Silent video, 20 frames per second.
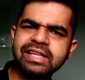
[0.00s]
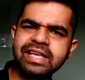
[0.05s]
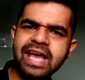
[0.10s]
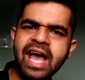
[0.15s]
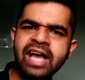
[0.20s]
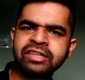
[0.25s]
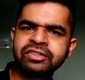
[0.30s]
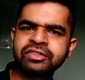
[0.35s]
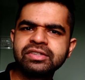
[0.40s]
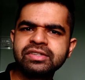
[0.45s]
the
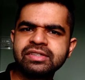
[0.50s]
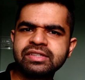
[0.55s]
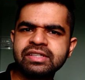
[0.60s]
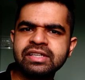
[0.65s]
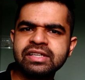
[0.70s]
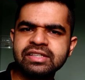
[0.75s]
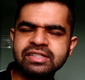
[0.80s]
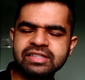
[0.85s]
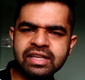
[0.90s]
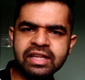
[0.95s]
action
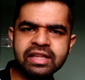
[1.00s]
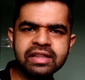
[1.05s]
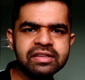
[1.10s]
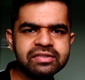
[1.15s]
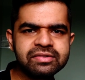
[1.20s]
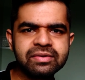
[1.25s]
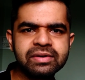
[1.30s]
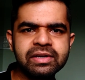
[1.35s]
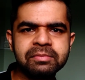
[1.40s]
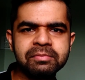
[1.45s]
scenes in the
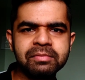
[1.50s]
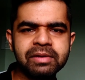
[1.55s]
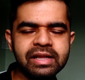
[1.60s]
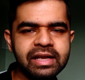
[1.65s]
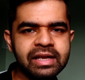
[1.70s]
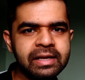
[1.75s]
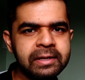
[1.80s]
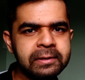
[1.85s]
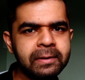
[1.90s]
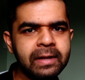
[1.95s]

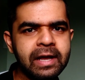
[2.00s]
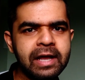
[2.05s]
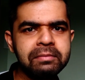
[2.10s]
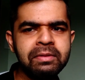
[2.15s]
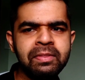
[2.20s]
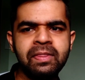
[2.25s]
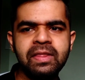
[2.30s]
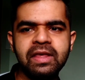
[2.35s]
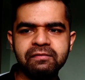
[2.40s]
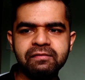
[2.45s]
screenplay. I
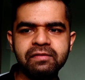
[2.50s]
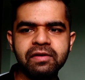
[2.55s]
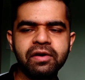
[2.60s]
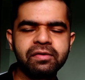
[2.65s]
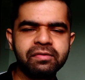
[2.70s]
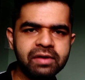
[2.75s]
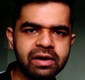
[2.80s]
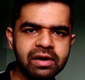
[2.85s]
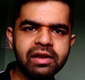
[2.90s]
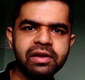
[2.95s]
mean, they were
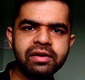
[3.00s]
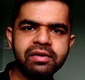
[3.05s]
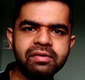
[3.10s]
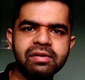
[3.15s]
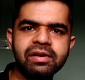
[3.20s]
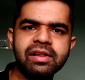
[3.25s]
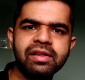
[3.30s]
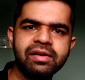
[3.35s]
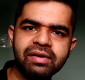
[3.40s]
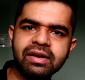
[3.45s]

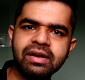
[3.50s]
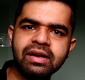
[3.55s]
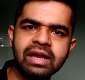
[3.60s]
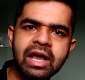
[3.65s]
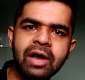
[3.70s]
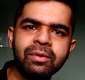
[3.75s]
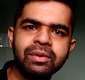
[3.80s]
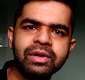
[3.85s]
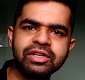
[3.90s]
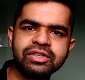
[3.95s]
literally written
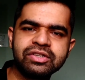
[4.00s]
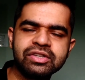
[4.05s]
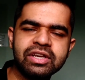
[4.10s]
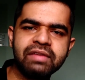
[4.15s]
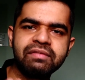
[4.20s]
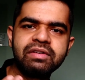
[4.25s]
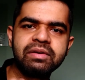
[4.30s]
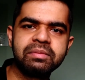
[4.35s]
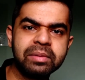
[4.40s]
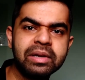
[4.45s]
out, each and
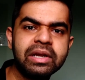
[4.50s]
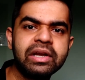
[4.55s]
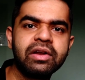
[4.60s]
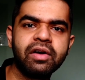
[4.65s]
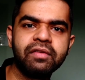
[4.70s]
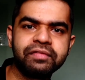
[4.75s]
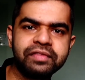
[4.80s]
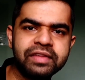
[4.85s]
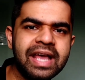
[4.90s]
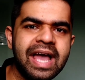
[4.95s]
every beat
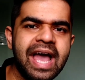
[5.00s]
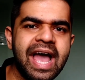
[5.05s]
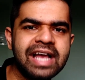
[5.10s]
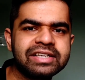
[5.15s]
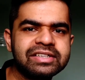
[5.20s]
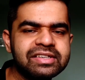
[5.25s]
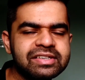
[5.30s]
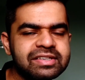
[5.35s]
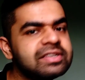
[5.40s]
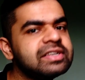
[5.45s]
of the
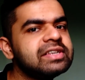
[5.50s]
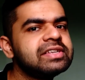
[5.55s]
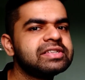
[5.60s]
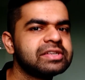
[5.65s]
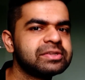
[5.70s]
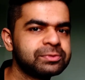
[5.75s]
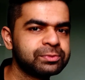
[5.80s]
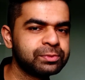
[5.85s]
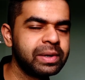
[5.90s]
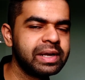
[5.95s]
action scenes
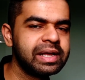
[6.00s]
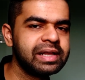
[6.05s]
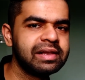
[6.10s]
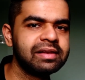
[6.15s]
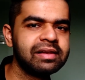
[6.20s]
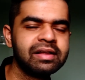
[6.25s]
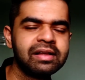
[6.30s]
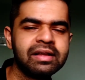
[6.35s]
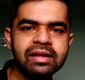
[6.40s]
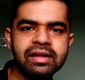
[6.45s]
as well.
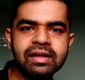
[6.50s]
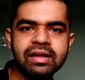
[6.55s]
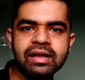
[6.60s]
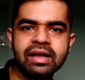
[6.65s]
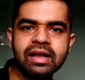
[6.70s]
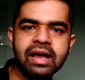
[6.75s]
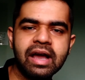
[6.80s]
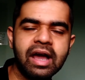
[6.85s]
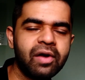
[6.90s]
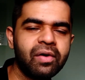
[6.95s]

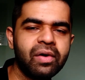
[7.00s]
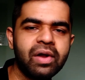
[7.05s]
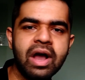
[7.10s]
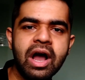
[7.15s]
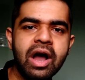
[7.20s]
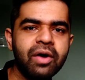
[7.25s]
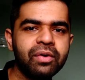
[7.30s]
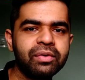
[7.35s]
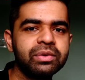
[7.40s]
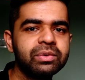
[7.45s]
I don't know
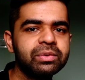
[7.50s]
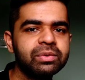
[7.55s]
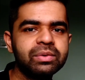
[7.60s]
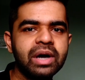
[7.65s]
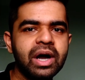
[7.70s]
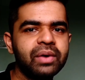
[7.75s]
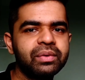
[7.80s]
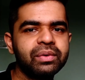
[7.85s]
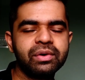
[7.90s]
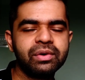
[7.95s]
how
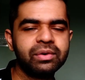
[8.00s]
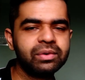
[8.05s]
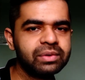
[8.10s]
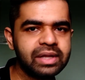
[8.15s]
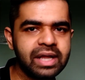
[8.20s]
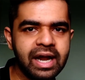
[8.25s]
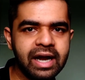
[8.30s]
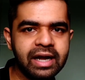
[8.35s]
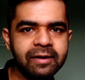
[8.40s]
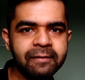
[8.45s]
you do
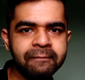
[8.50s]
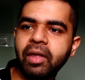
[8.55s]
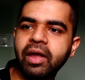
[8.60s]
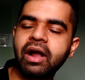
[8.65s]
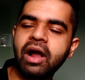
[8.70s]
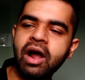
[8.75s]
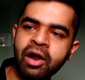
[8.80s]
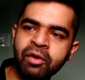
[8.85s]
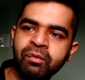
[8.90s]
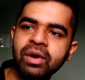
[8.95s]
that. I
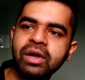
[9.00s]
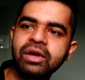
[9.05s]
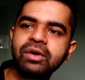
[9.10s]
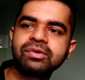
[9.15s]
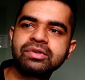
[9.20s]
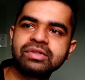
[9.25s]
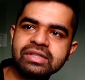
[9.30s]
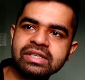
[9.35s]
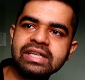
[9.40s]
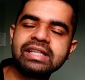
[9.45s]
can't wait to
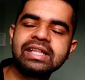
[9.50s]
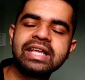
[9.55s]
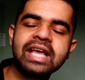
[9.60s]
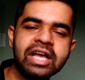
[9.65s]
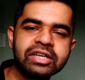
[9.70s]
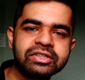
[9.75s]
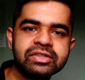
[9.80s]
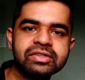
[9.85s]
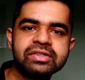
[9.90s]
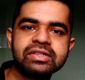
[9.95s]
see the
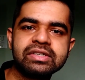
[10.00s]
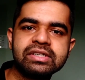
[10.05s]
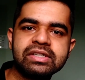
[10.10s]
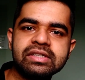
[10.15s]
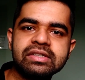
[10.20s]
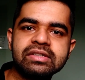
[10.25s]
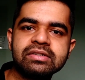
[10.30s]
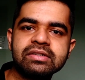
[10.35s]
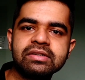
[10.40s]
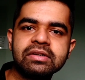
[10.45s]
action
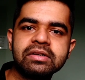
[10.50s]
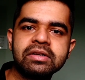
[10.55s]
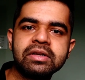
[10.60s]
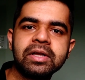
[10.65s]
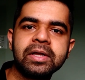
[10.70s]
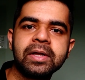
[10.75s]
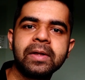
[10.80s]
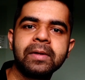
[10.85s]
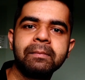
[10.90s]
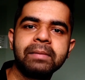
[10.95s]
scenes
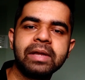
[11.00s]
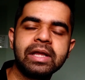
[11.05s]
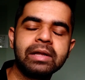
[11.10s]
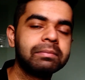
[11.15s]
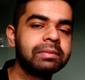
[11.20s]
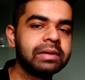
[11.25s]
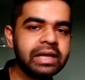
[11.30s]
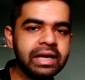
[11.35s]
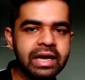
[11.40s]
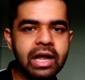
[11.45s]
being
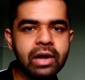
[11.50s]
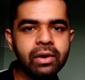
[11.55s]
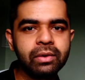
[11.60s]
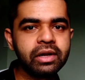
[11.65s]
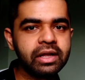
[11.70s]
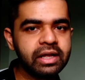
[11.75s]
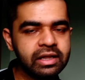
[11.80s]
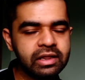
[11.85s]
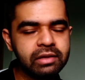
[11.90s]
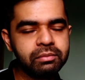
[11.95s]
played
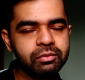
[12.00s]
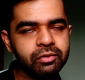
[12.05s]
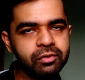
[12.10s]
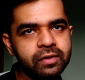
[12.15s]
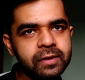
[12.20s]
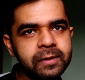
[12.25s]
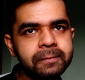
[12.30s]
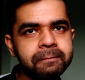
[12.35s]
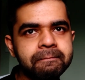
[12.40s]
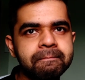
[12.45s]
out in the
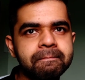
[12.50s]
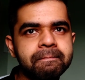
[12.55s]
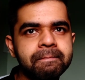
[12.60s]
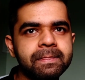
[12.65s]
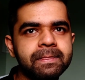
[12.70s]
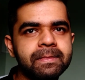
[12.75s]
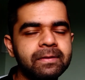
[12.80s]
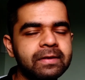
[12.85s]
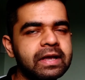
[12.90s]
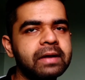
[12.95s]
movie.
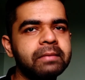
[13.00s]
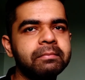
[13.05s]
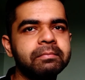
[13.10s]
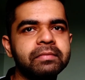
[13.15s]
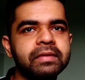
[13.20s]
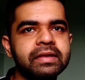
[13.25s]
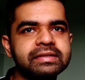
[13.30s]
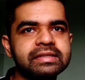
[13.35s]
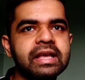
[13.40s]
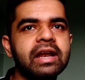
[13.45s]
So yeah,
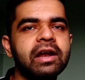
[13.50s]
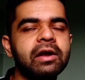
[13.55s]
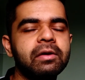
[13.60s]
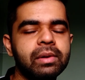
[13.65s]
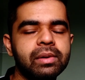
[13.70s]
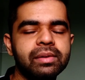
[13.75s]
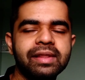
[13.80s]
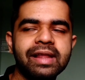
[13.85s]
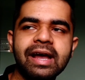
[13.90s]
excited about